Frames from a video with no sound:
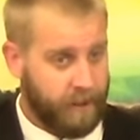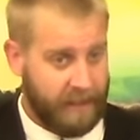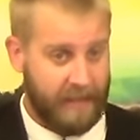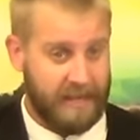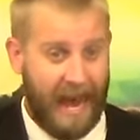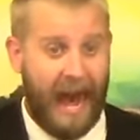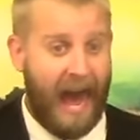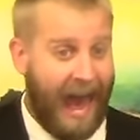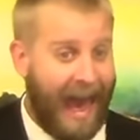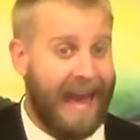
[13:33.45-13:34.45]
There's a
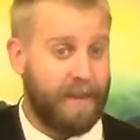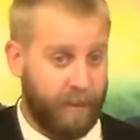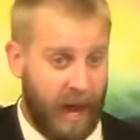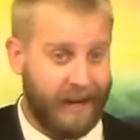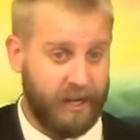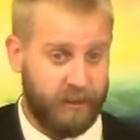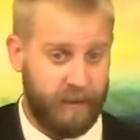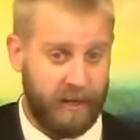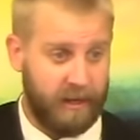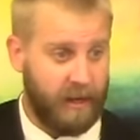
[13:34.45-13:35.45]
high
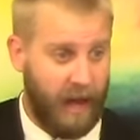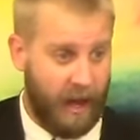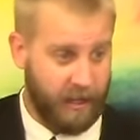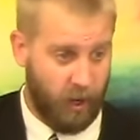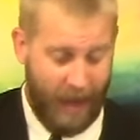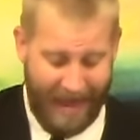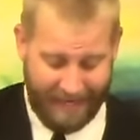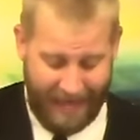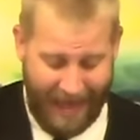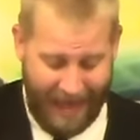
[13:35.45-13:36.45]
punishment, uh, you know,
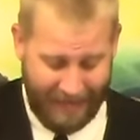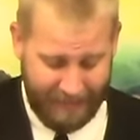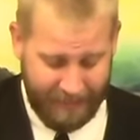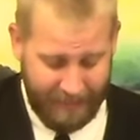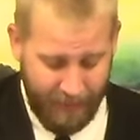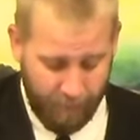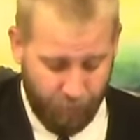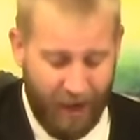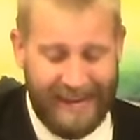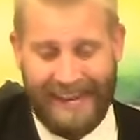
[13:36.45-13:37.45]
on, on
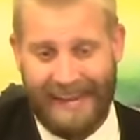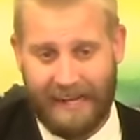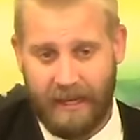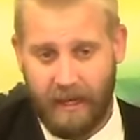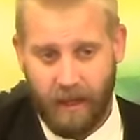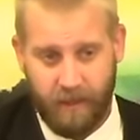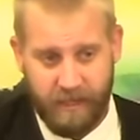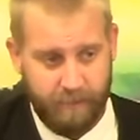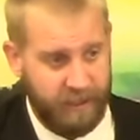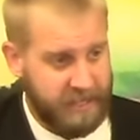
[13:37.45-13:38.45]
breaking
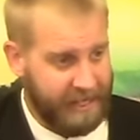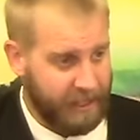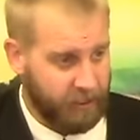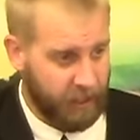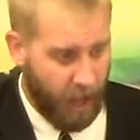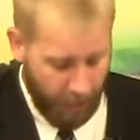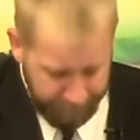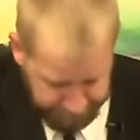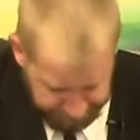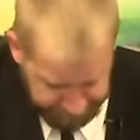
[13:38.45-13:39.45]
this particular
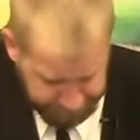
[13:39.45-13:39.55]
law.